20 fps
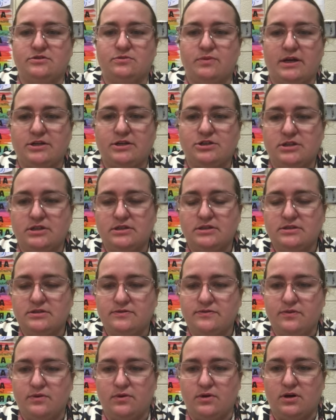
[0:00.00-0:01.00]

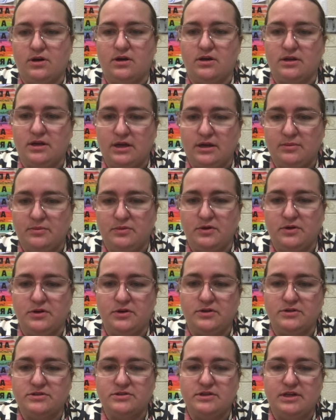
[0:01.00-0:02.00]
directions for your
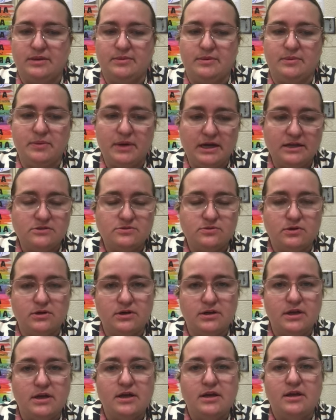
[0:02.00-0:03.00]
username and
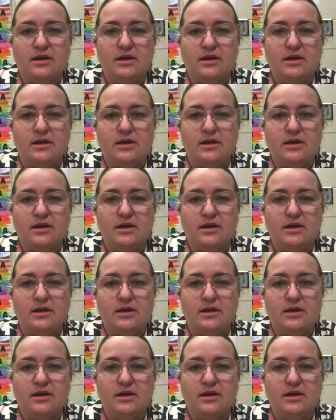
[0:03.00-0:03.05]
password